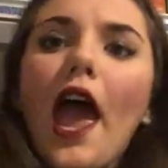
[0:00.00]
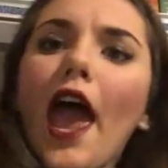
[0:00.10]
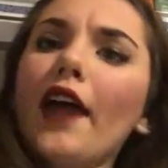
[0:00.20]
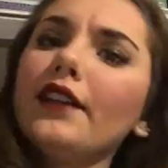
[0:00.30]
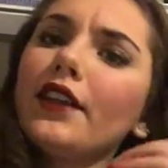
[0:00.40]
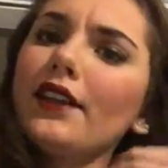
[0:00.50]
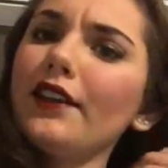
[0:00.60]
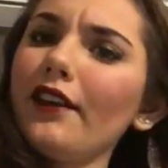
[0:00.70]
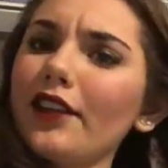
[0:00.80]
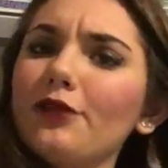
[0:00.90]
And
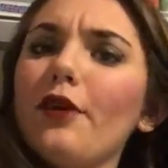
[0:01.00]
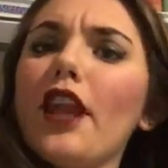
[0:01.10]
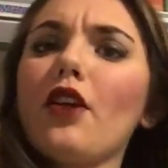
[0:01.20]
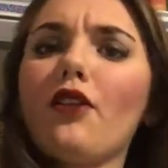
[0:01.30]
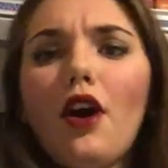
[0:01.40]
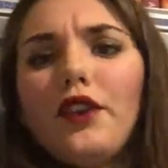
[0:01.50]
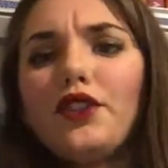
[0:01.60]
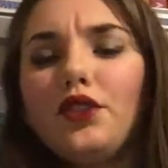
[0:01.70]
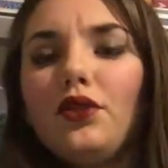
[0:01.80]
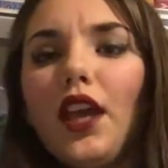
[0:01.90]
they're explaining all
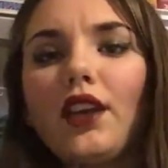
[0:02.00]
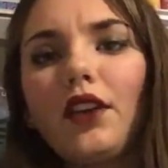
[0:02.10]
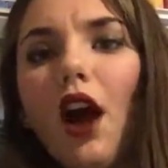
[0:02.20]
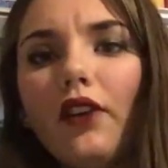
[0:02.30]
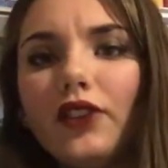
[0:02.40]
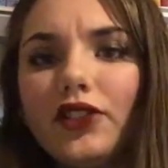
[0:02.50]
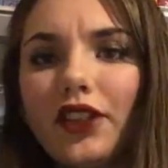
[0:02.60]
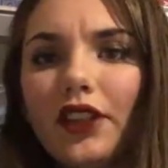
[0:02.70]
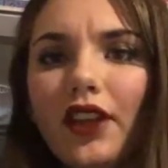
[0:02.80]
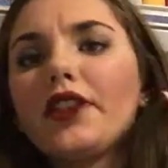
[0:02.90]
this new
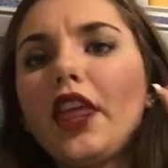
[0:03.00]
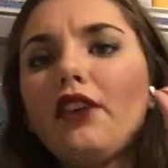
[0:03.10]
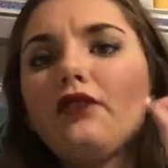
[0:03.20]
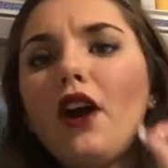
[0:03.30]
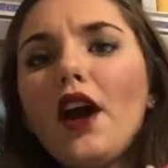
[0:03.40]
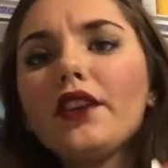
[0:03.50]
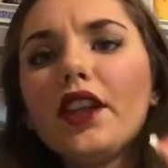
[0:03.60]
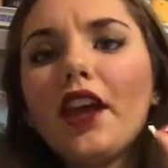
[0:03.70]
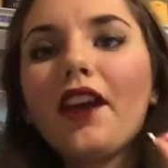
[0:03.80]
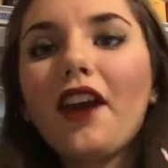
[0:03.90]
technology. They run
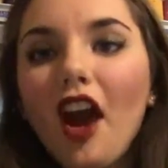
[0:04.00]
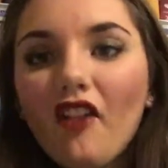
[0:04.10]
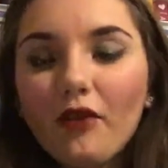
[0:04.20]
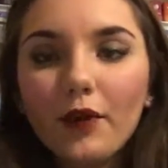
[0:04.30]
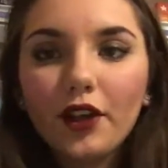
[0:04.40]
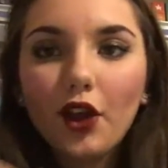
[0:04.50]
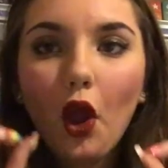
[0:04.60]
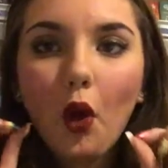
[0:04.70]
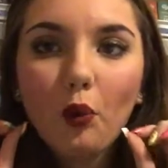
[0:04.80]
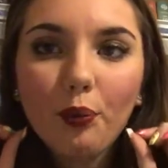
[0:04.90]
their government
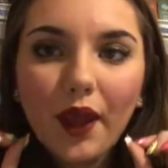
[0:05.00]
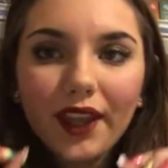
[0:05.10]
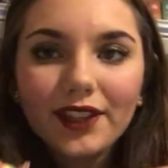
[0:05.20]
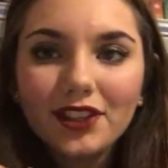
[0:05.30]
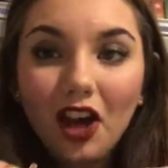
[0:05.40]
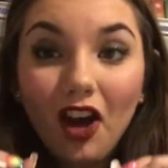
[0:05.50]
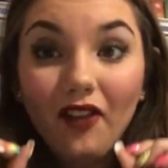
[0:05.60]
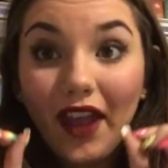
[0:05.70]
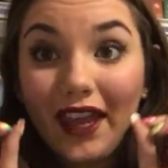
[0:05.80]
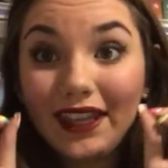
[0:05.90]
based
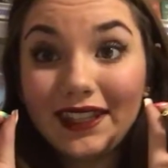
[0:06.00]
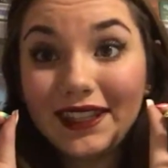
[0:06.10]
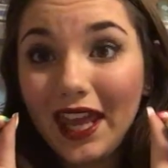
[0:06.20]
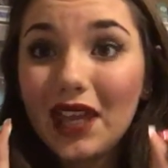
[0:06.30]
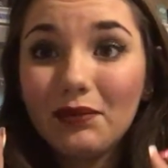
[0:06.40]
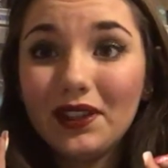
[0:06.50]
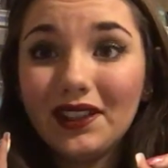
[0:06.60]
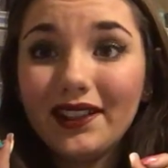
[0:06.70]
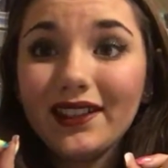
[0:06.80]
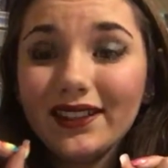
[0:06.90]
off a
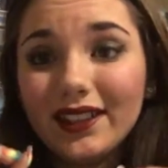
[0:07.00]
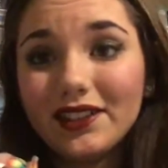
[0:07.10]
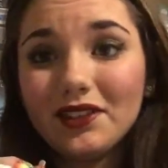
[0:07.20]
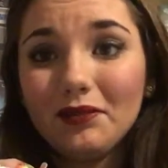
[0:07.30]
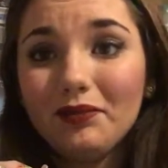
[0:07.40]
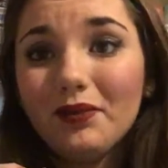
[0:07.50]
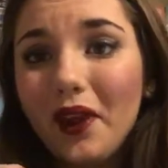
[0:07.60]
gaming system.